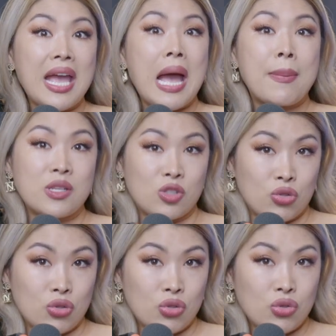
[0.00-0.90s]
It
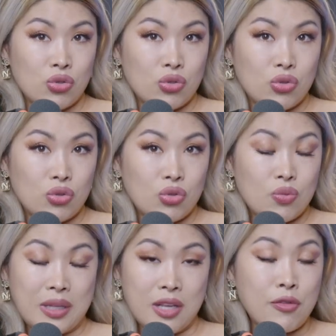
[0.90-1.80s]
happens.
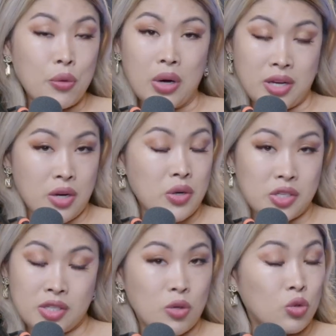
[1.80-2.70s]
But if
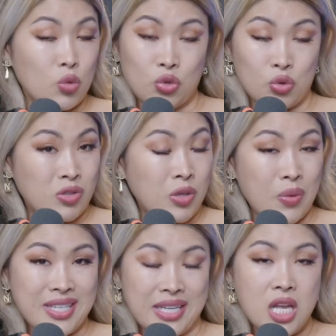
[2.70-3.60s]
you're doing 2 shows a
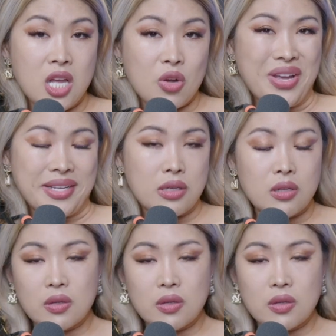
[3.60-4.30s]
week, quit.